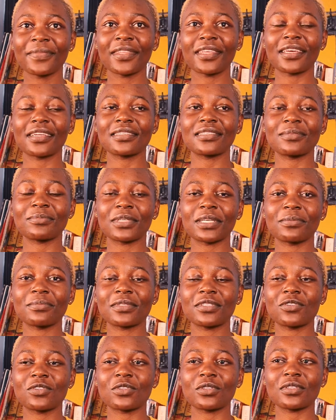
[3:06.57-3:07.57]
And
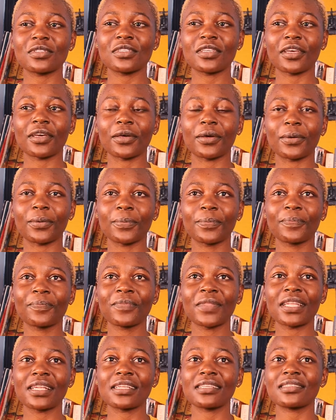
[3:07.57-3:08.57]
sometimes just uh,
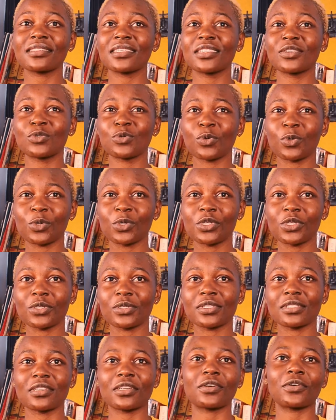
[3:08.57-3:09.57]
listening to
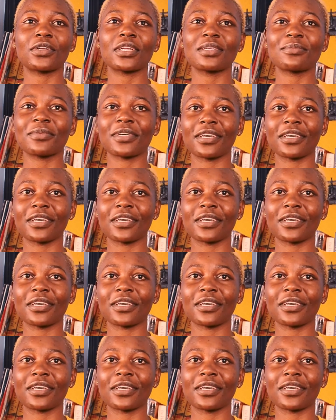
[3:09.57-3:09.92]
audios recorded by